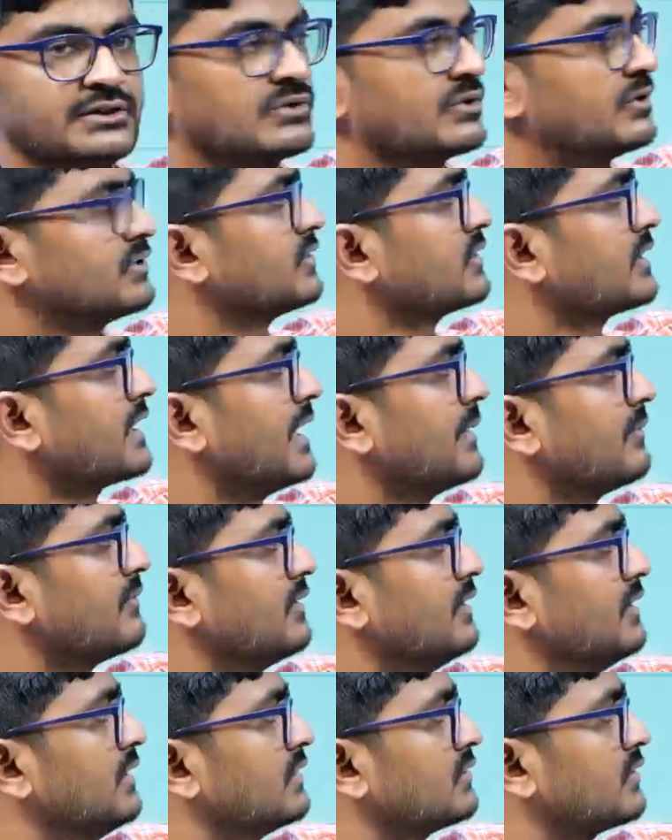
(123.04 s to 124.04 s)
equals to
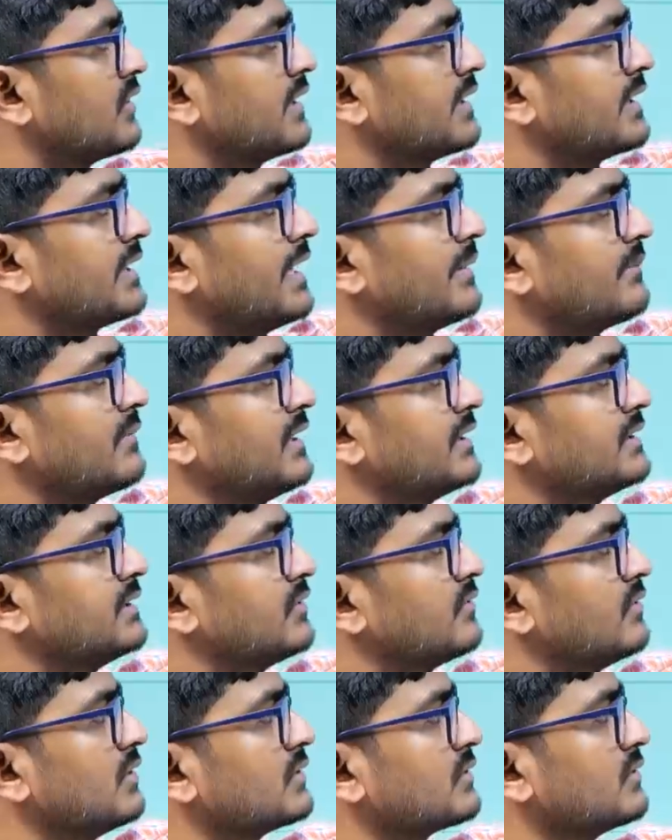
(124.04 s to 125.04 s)
capital X
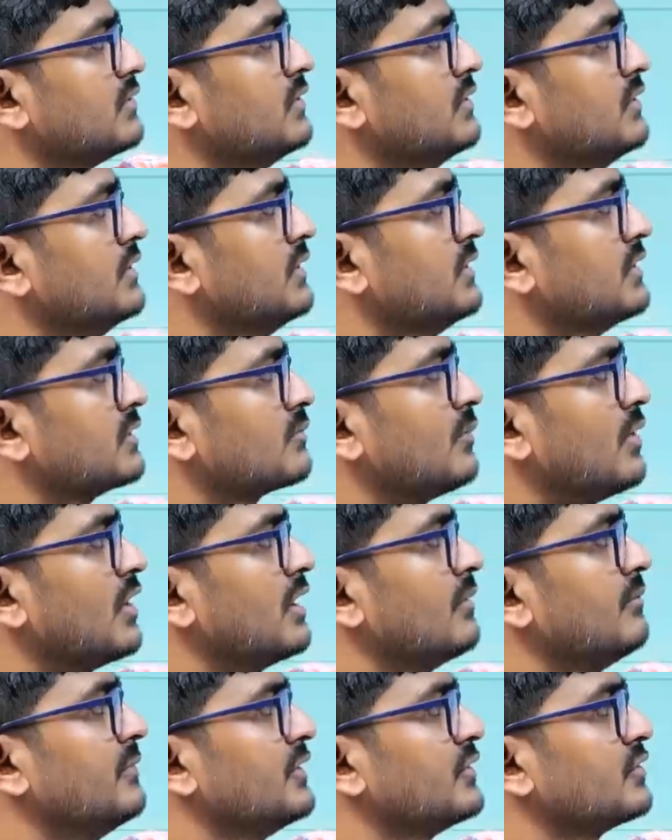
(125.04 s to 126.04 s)
equals to
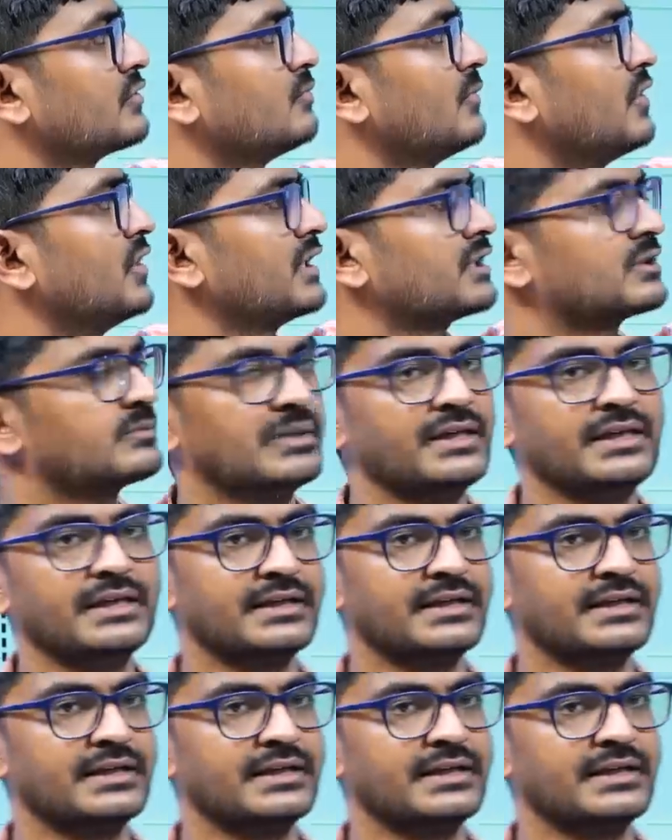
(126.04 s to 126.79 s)
small m into small x by